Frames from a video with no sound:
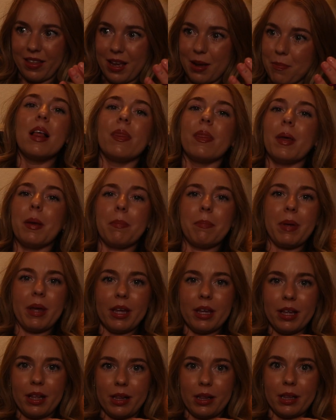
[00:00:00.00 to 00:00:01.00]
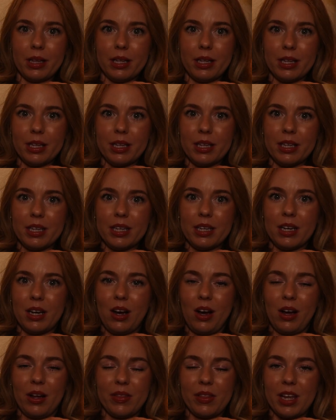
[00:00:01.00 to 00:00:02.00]
They pill
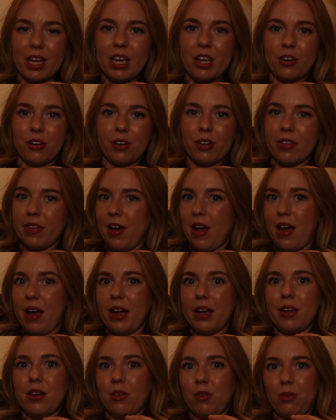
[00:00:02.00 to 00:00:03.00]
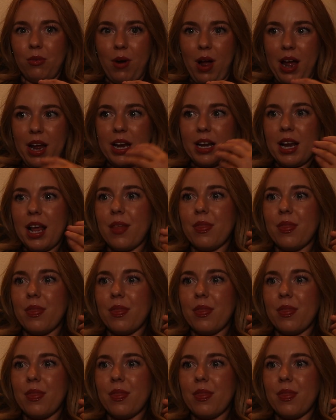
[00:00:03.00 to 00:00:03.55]
on the inner thigh, right?